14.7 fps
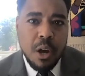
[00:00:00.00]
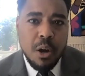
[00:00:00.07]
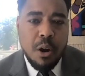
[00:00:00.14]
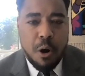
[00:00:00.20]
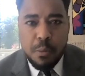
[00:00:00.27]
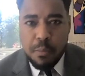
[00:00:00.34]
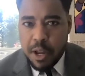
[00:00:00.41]

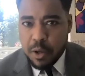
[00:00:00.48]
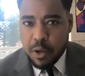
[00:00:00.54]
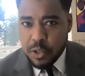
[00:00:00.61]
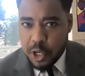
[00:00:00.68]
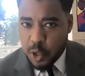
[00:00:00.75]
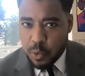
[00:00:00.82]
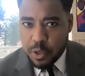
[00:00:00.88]

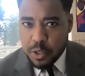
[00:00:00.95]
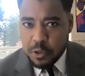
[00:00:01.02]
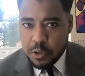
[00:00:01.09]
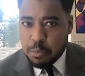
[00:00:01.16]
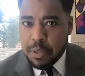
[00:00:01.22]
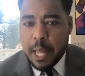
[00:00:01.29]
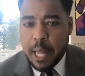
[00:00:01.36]
Carmichael's utterance
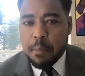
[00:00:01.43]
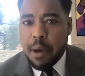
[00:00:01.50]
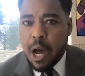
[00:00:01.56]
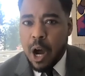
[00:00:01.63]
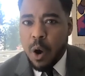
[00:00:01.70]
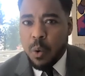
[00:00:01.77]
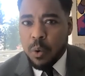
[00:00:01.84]
of Black
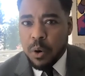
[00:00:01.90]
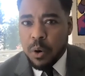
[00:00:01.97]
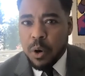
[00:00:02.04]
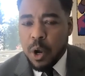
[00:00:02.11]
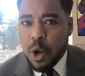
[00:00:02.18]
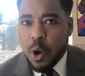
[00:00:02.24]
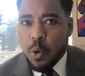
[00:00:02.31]

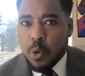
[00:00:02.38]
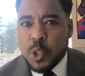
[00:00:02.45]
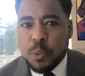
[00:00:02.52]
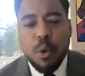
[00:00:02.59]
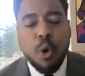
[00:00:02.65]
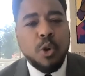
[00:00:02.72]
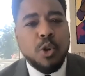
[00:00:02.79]
Power
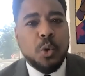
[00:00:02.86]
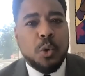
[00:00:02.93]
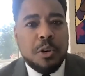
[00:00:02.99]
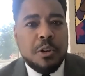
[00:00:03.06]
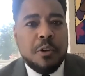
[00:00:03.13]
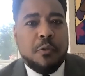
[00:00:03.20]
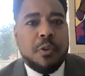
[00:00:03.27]
spoke to a
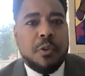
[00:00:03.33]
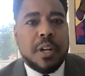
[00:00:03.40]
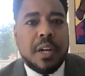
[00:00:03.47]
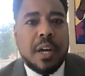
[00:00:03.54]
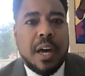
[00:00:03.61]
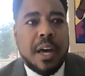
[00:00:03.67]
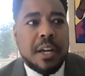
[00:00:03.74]

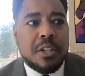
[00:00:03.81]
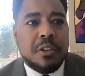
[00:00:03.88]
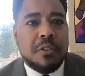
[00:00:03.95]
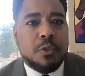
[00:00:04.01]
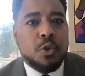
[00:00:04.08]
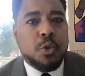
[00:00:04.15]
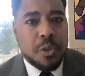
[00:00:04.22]
different kind
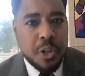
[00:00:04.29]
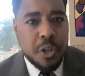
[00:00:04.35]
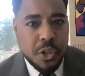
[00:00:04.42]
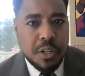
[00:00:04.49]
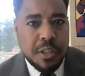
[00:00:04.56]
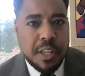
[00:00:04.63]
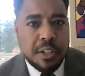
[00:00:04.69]
of
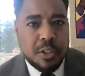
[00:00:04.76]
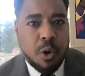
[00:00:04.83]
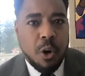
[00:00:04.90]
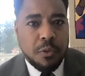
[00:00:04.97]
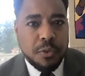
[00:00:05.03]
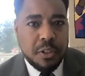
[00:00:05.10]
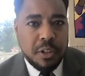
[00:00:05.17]
tradition that's
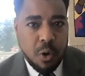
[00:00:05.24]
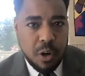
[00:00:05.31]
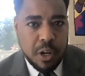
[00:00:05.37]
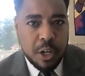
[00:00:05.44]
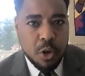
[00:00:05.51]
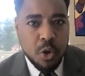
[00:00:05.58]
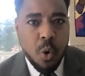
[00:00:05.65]
often
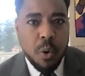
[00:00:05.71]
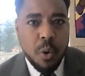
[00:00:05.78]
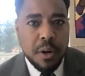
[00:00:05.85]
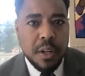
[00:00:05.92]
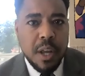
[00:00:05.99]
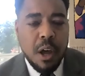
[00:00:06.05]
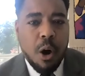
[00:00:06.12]
ignored.